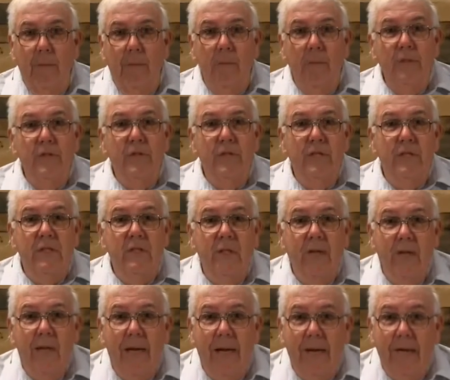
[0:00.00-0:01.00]
but she's
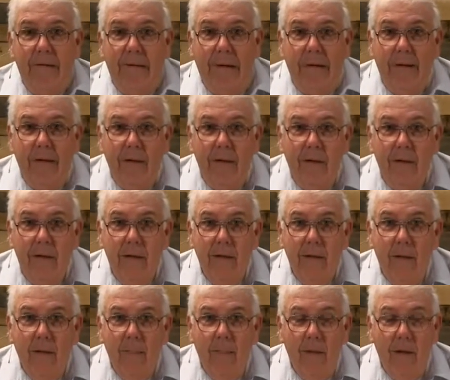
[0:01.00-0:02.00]
still angry.
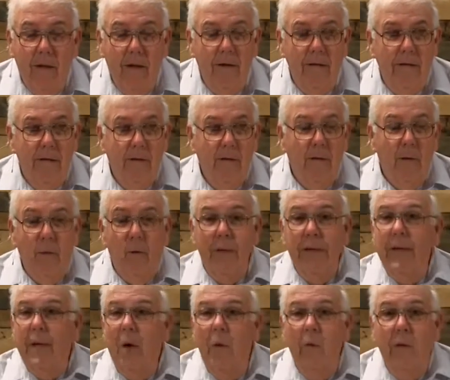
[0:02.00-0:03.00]
Right?
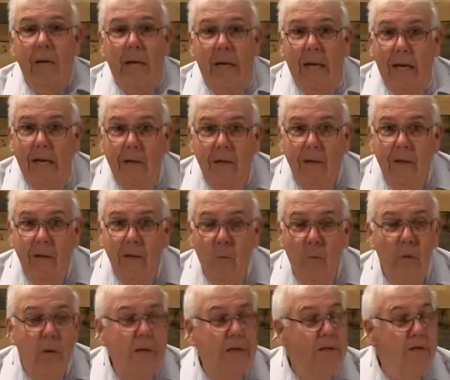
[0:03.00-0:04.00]
We don't get it.
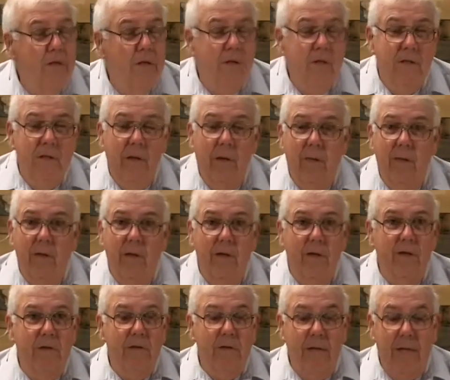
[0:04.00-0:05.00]
We just don't
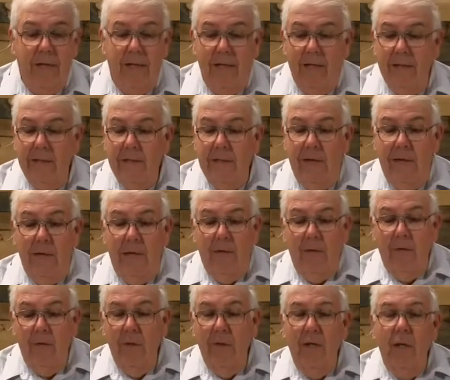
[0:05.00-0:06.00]
understand. It's kind of like,
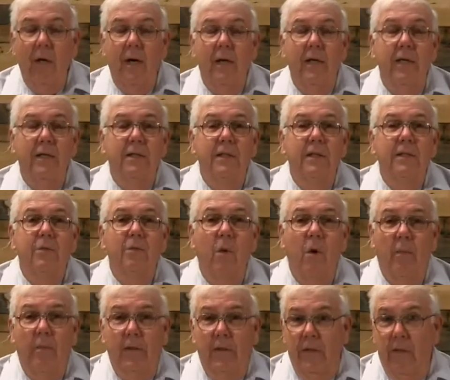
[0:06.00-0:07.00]
well, God, it's this
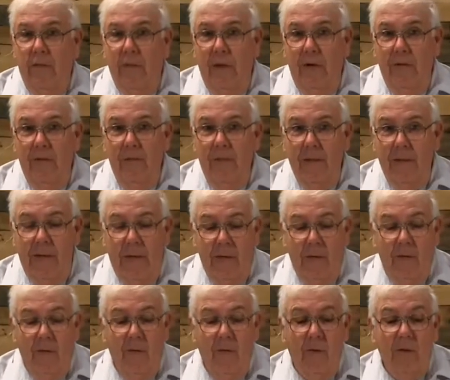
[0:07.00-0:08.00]
woman you gave me. I
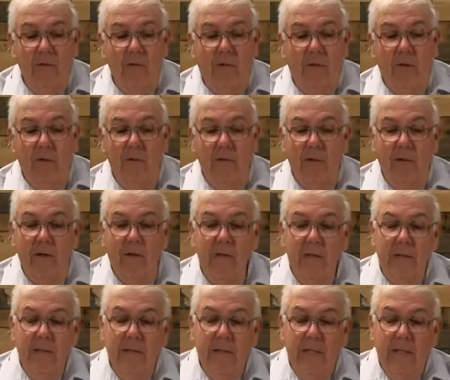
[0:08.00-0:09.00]
don't know what's wrong with her.
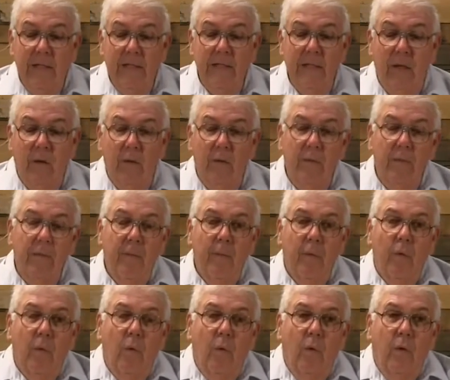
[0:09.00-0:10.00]
So,
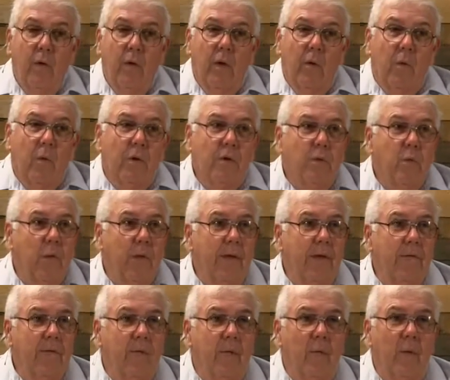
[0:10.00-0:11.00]
in other words,
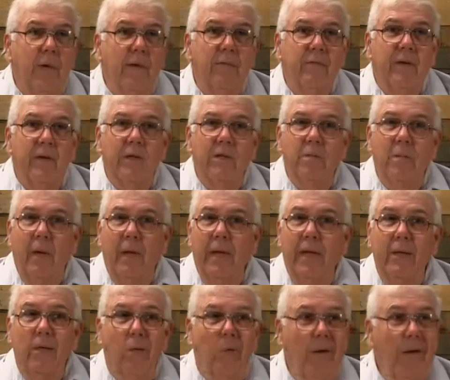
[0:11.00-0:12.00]
we've
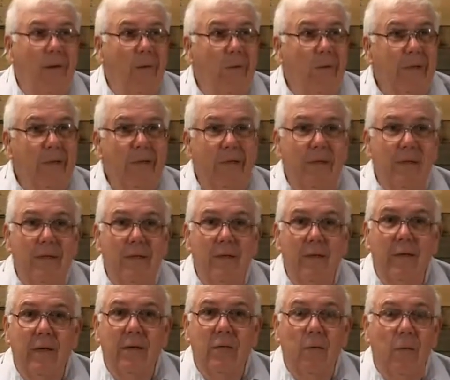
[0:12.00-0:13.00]
explained why we didn't
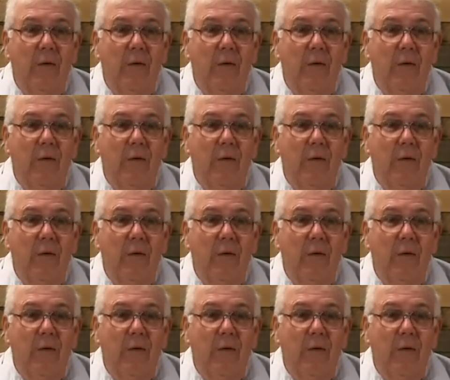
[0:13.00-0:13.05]
do it.